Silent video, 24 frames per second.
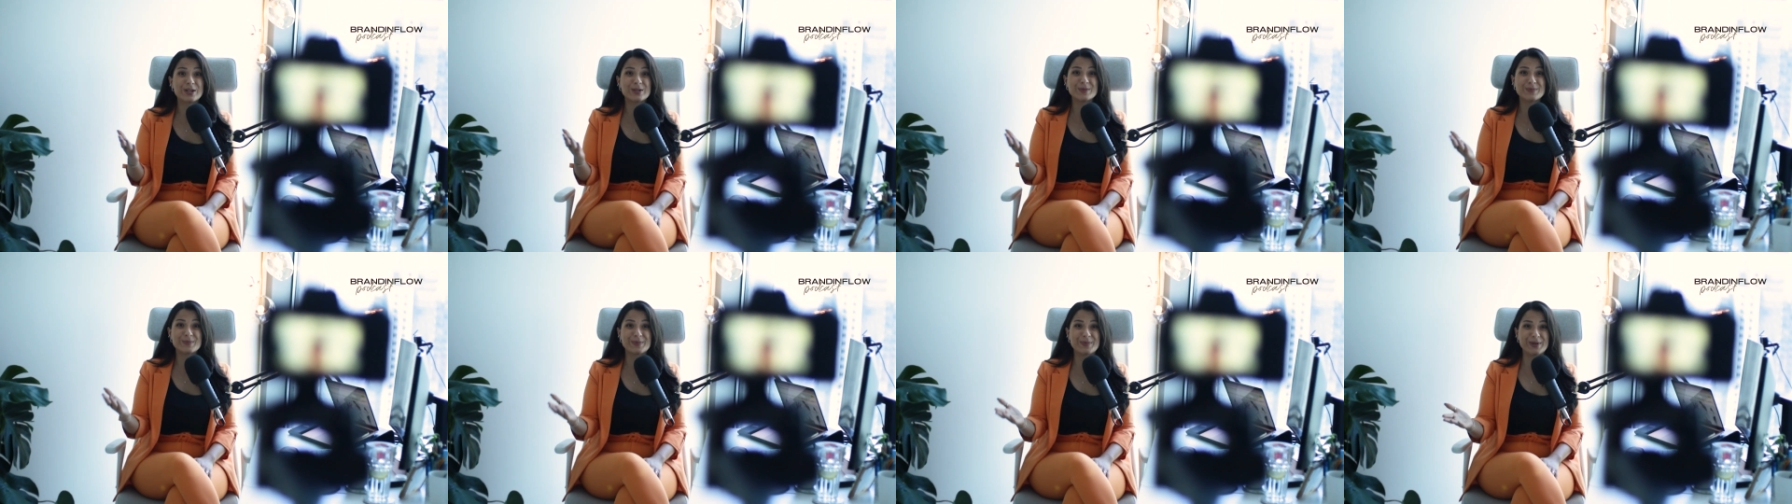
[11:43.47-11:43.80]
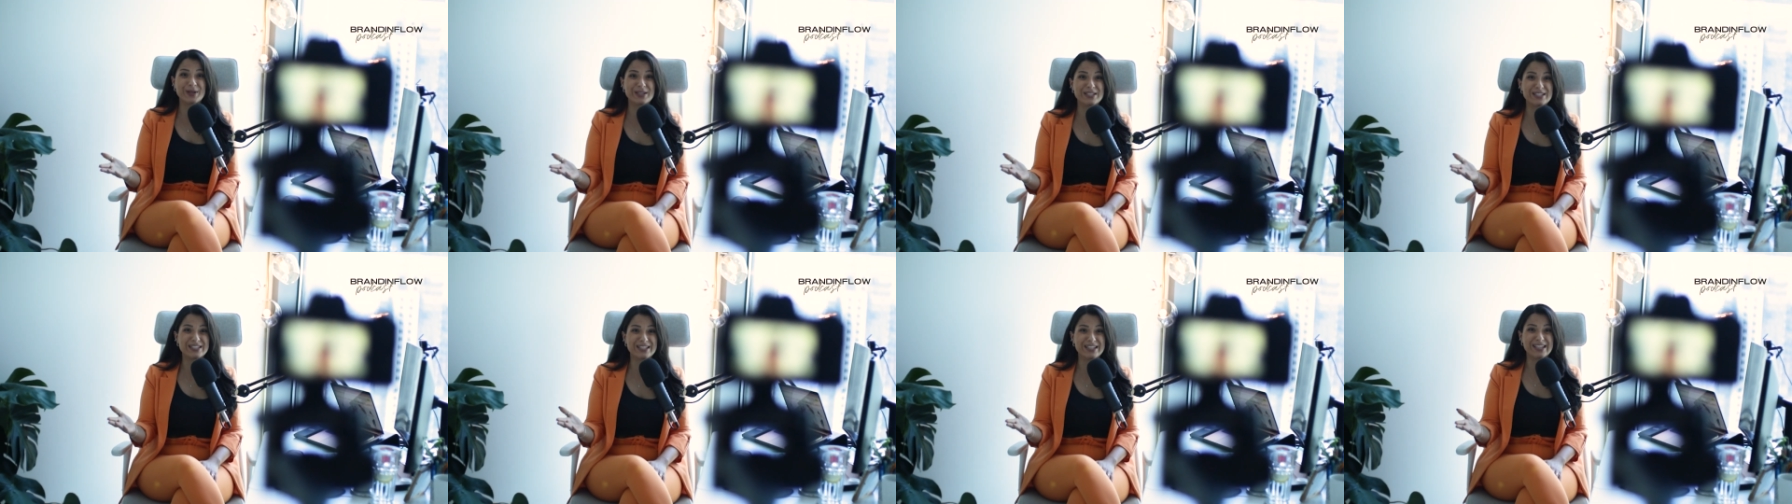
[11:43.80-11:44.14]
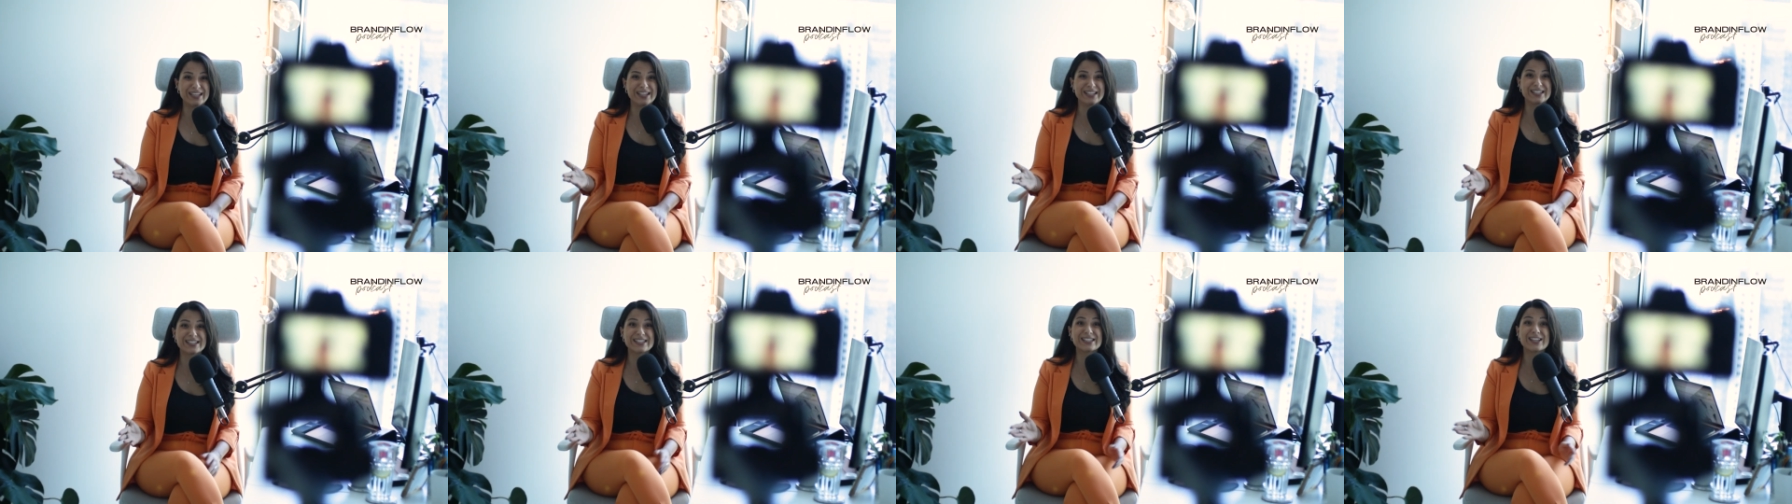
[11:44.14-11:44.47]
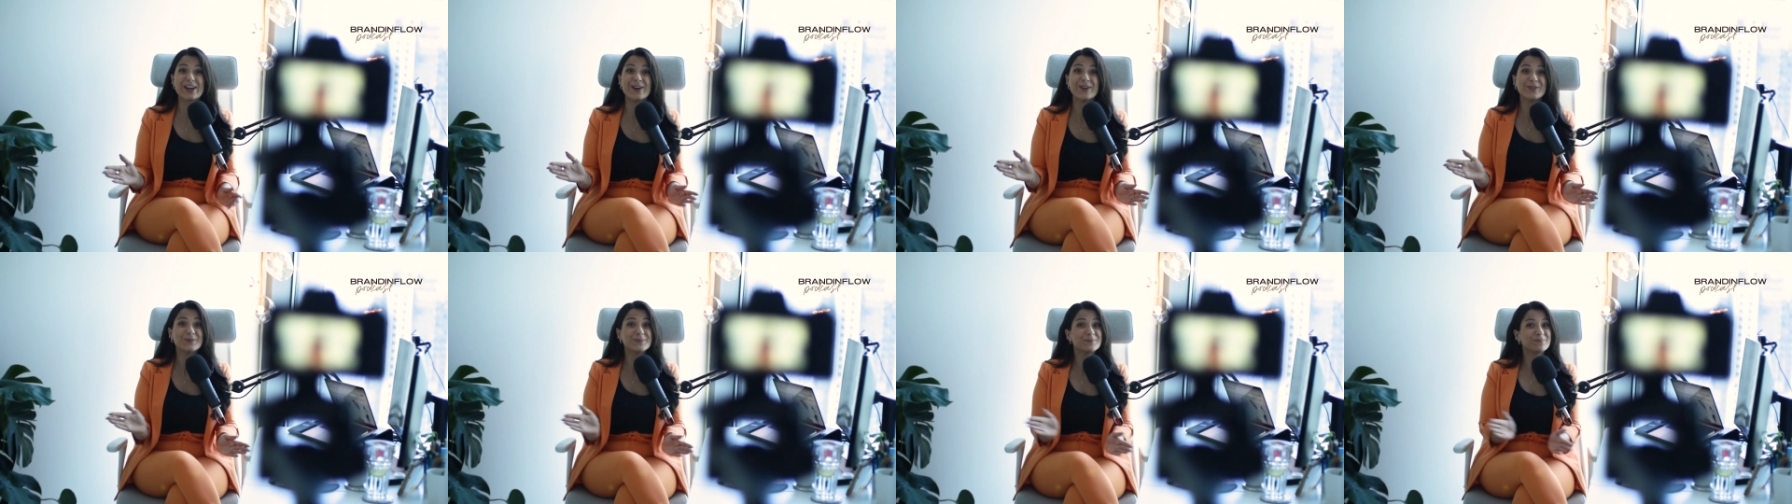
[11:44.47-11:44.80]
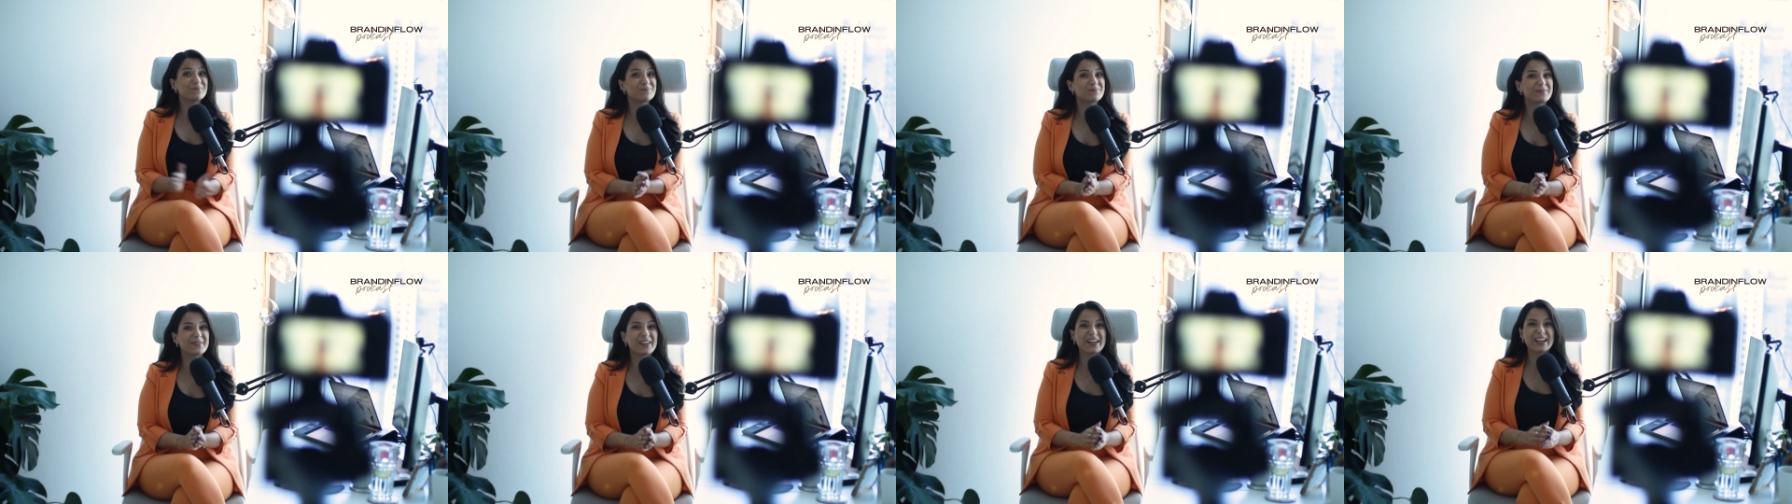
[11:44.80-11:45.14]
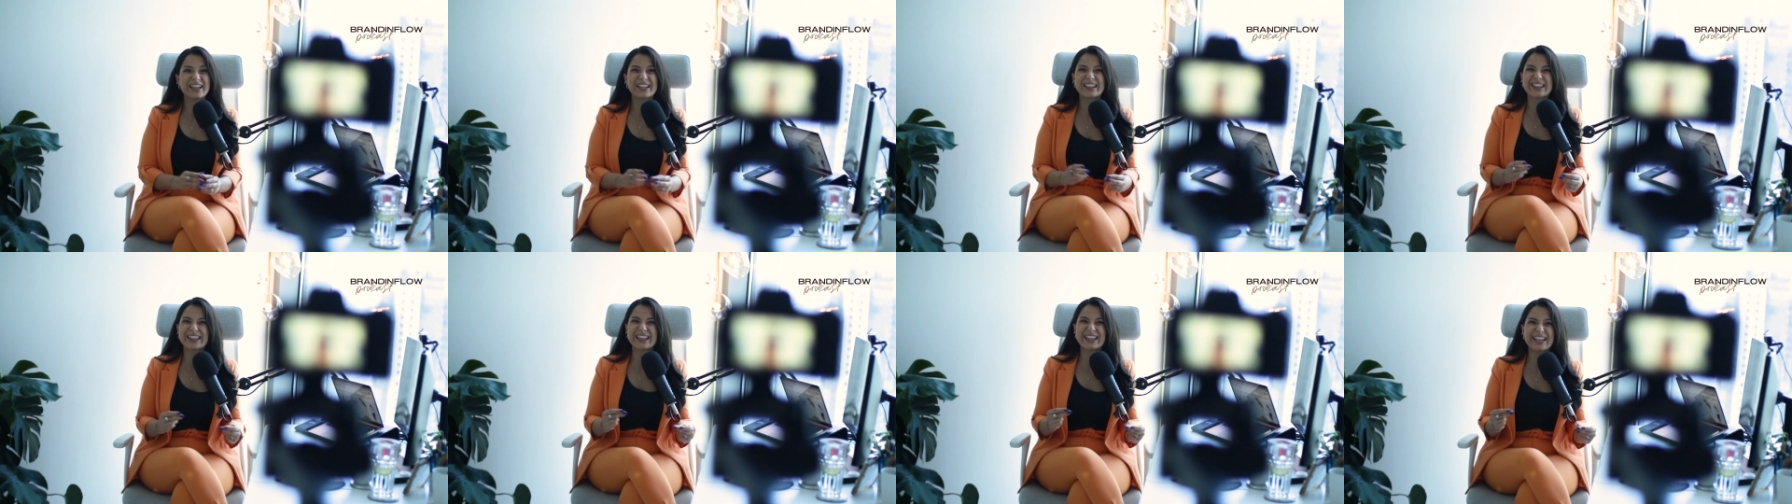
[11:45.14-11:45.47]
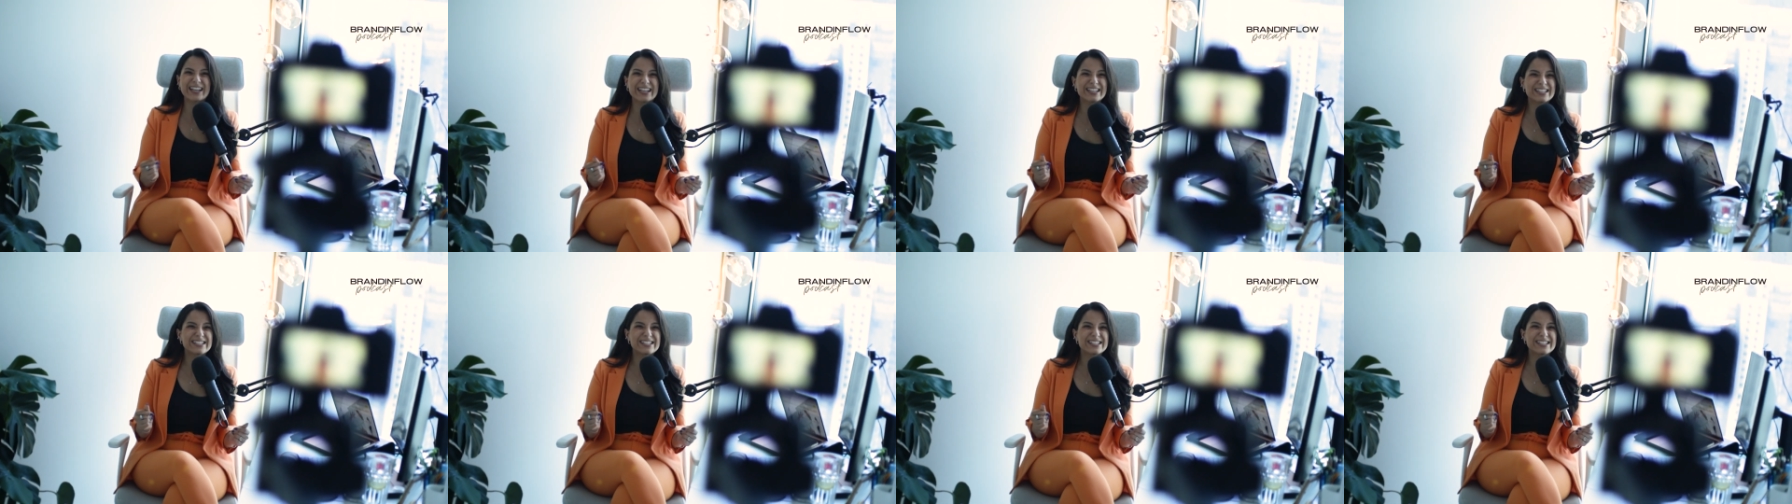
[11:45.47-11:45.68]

and Flow podcast. Until then, don't forget,